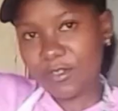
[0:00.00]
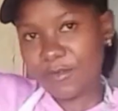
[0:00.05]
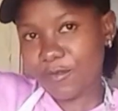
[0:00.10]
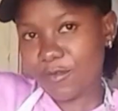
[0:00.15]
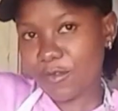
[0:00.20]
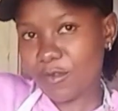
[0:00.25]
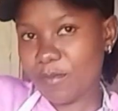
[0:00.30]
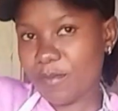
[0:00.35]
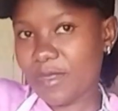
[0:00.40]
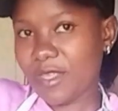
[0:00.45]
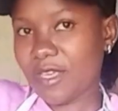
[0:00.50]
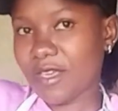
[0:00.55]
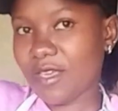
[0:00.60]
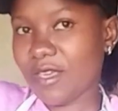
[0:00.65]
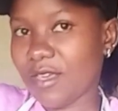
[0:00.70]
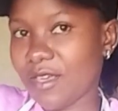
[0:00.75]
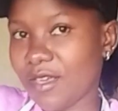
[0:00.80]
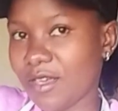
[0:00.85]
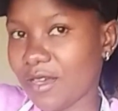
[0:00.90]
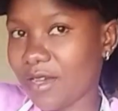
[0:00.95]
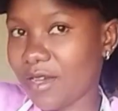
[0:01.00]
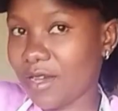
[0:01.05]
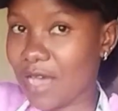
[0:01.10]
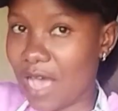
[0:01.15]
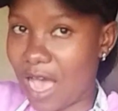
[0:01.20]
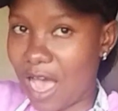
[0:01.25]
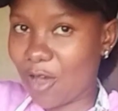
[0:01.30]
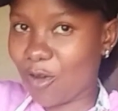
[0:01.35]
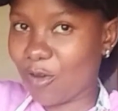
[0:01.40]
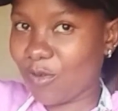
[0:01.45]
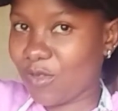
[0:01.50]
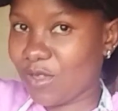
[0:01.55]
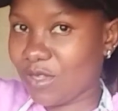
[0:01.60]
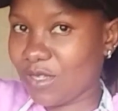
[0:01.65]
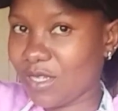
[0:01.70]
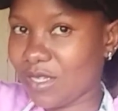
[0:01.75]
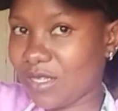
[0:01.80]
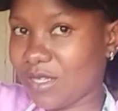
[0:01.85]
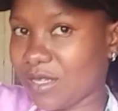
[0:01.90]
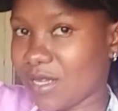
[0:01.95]
from the cow.
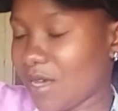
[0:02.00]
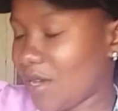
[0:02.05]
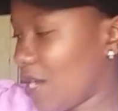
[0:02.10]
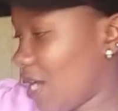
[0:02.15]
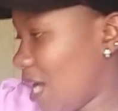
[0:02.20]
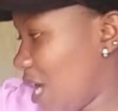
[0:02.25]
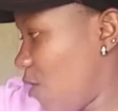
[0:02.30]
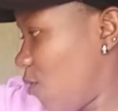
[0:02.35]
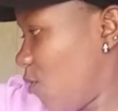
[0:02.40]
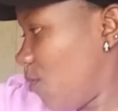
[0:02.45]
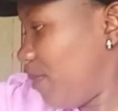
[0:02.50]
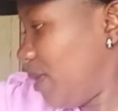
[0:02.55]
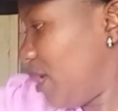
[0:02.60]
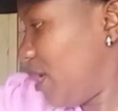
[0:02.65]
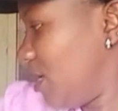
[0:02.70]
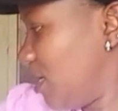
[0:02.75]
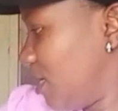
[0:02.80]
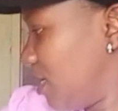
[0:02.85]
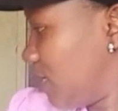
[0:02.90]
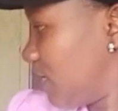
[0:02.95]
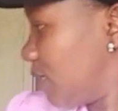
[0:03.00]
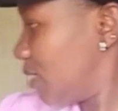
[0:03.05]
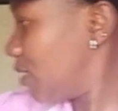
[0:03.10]
This is cow milk.